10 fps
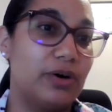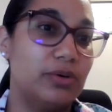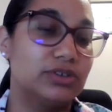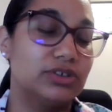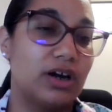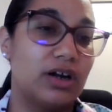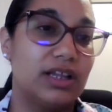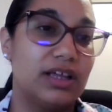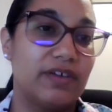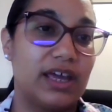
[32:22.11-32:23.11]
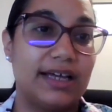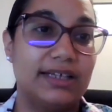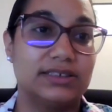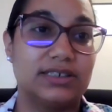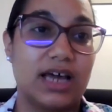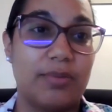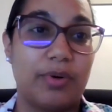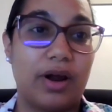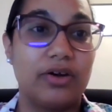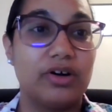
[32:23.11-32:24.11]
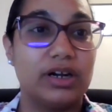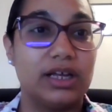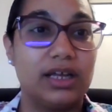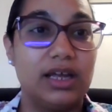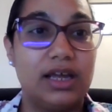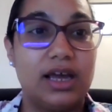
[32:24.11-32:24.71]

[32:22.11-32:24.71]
folks are living as a top priority